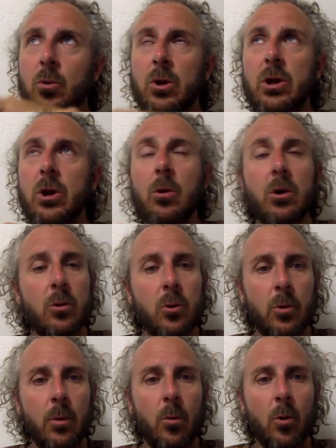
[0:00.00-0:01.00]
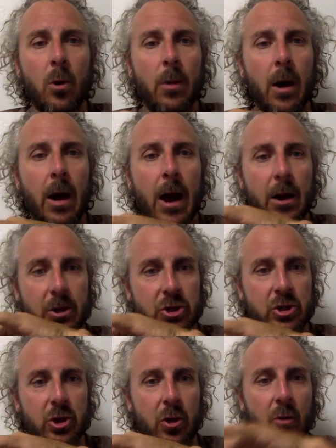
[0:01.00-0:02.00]
we're going to go into a little bit more about how to
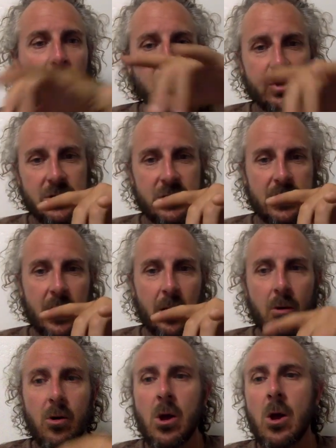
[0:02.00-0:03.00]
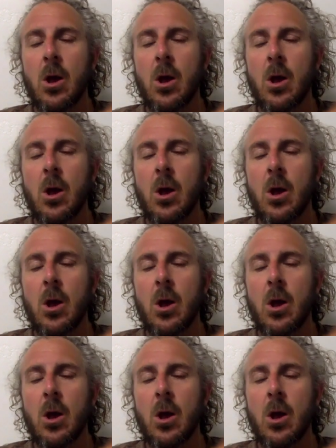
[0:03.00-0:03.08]
show versus tell,